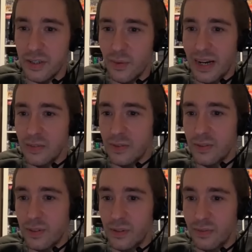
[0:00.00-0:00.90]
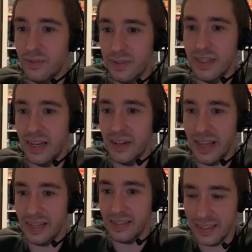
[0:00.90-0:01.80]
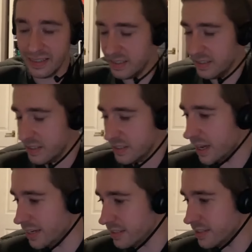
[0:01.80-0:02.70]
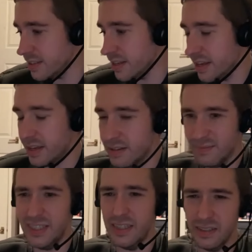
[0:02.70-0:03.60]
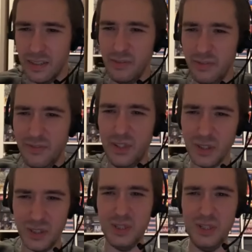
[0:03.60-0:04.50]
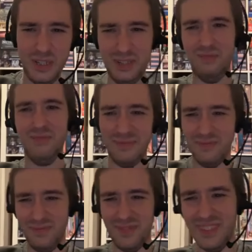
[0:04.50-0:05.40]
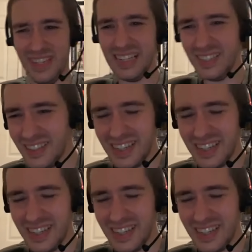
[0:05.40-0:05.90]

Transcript: around sort of Zettelkasten and is it the Folden Zettel?